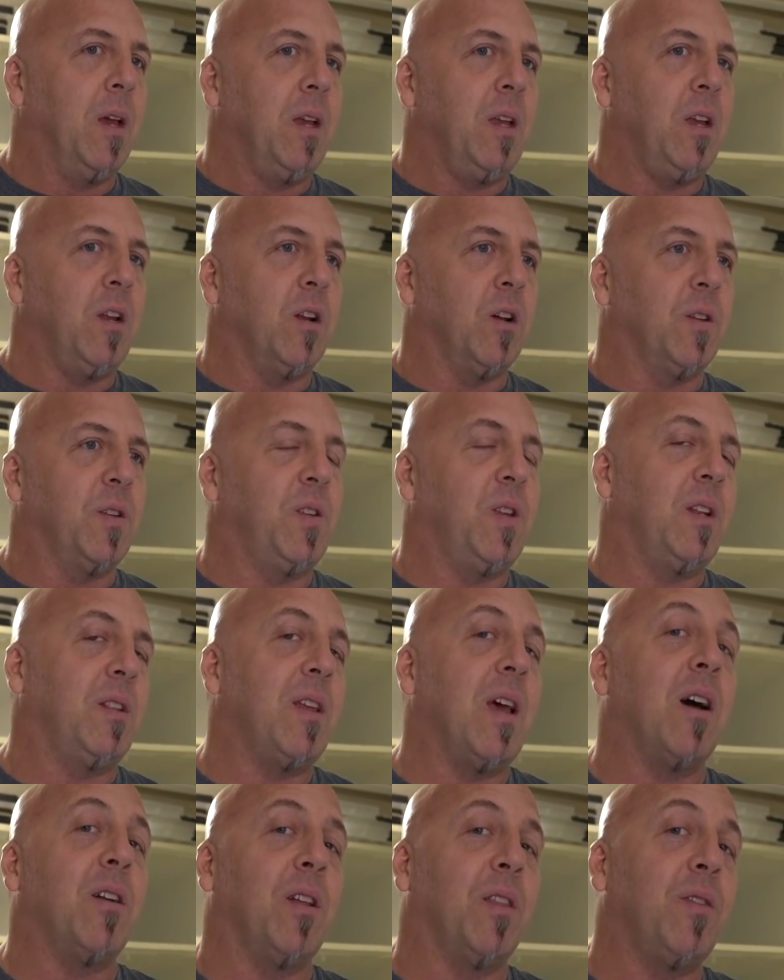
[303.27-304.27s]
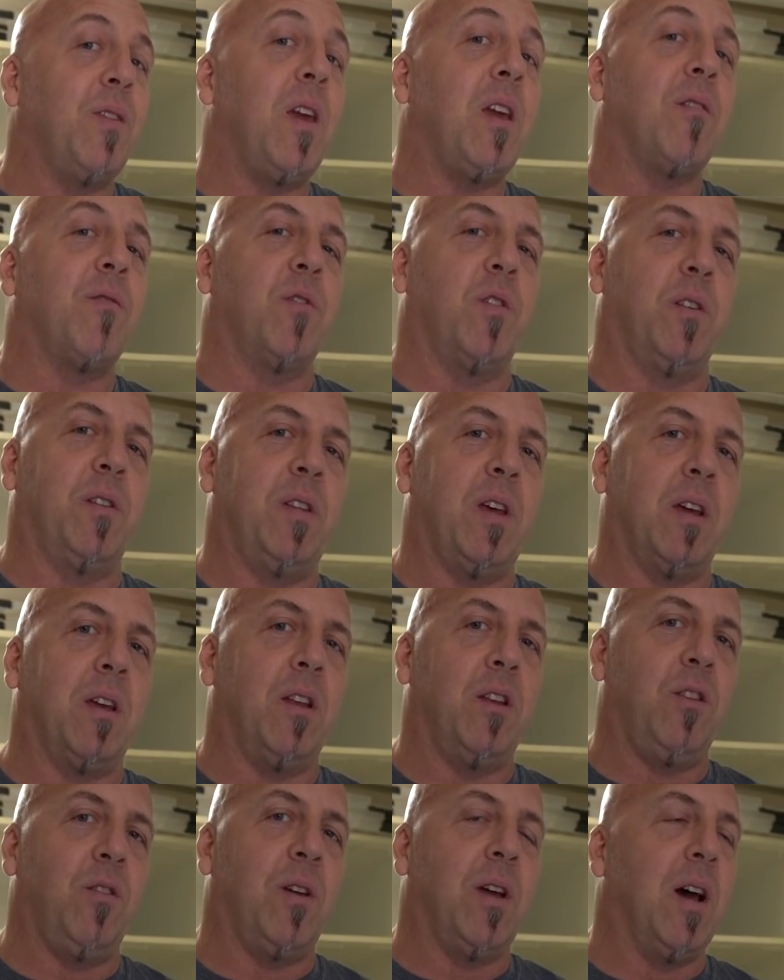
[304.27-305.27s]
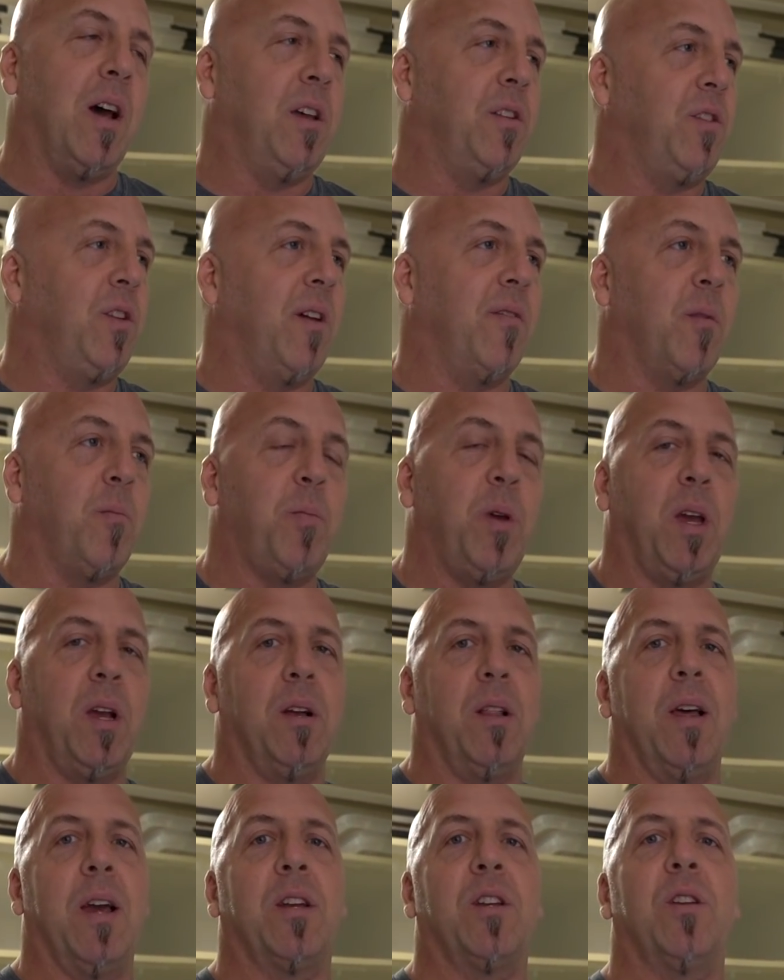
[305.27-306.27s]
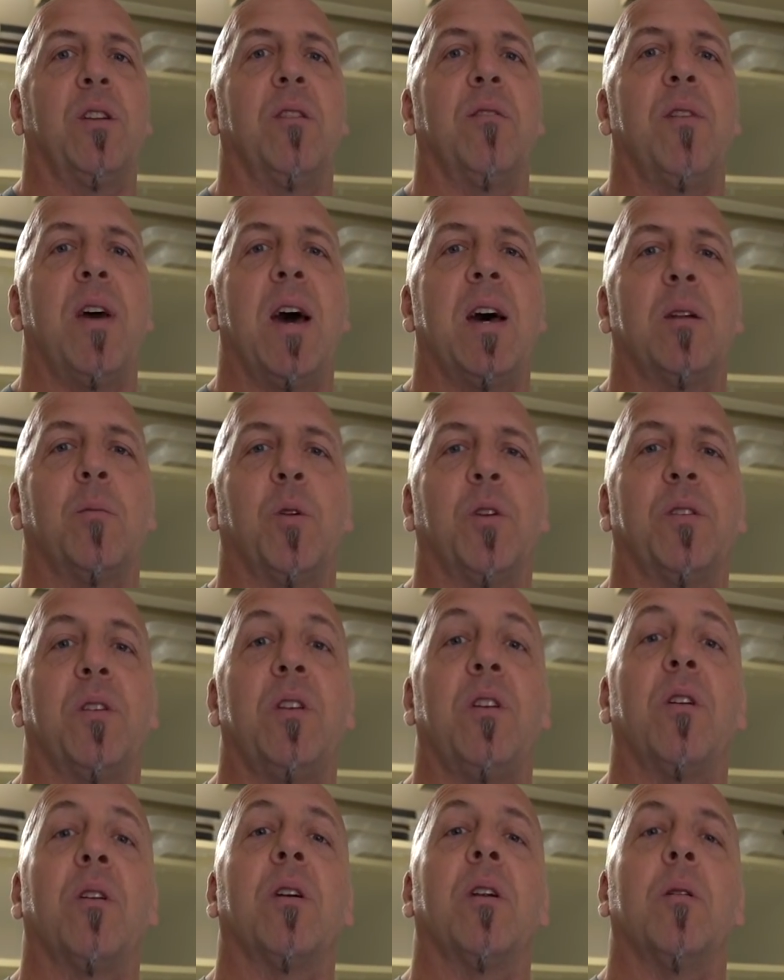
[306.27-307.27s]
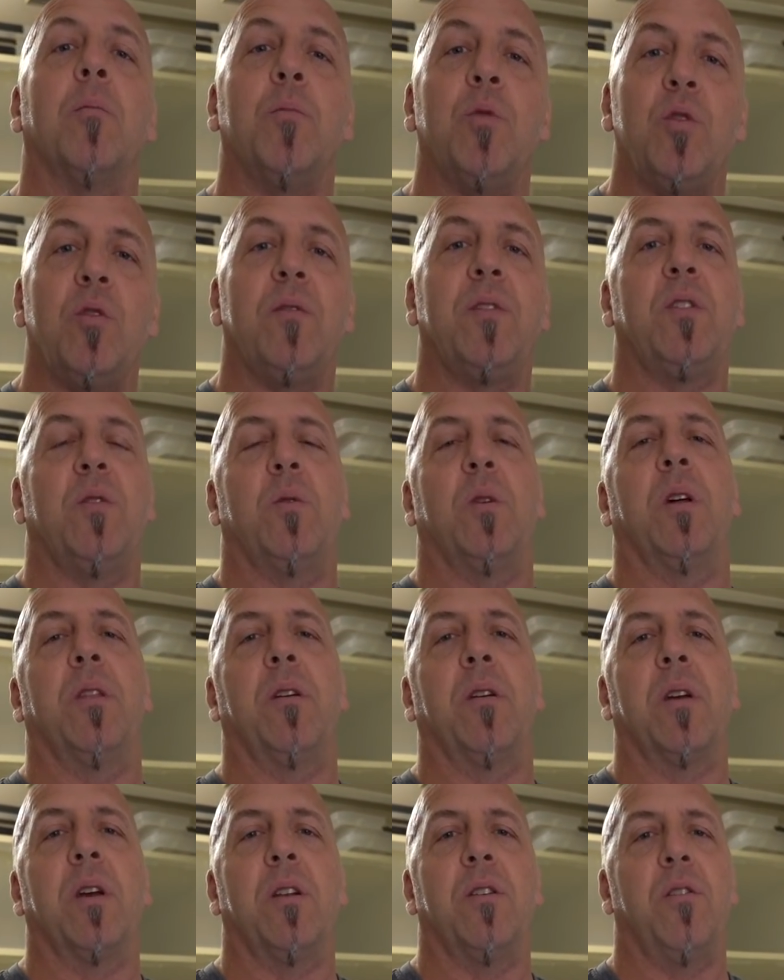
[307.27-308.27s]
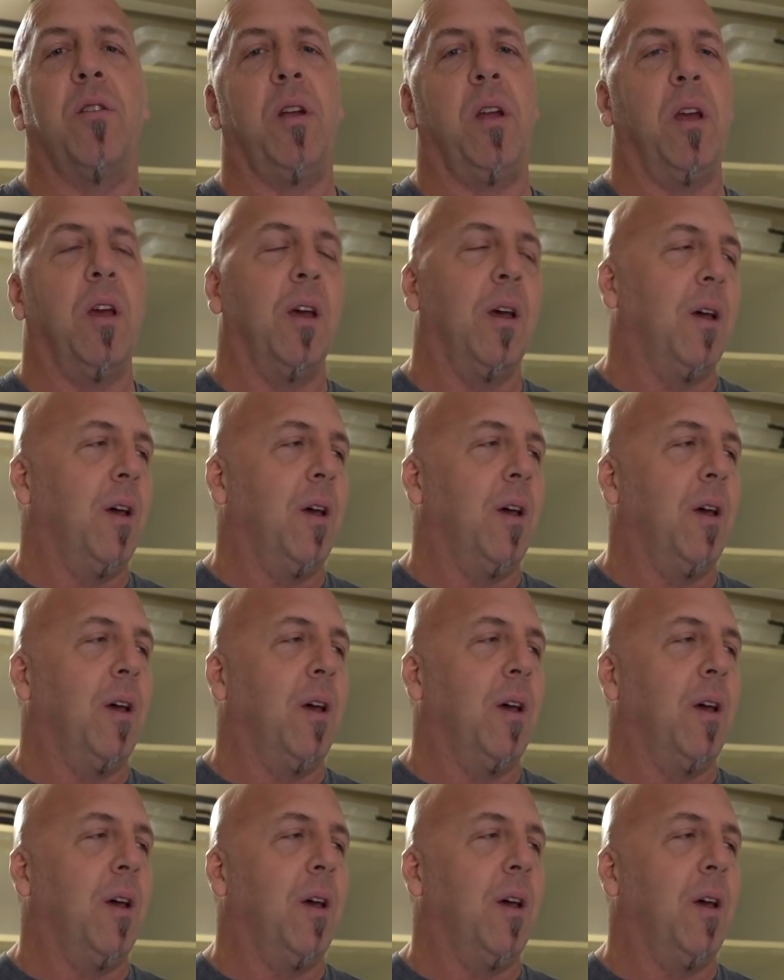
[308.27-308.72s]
You know, sit down and think for a second, you guys. You have a big collection of animals and you're going to move to another country.